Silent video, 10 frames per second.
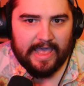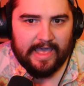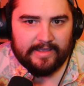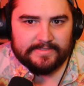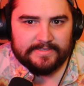
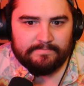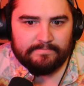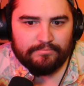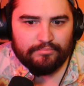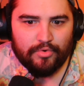had some
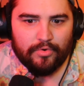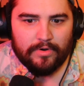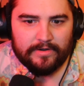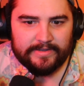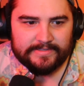
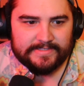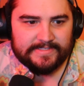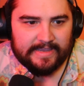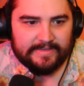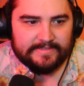more
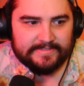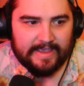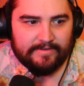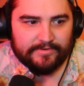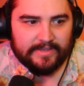insane
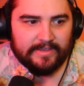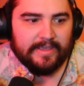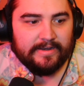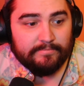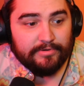sounding
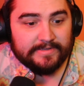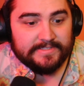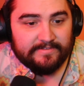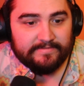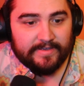and
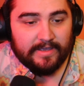impressive,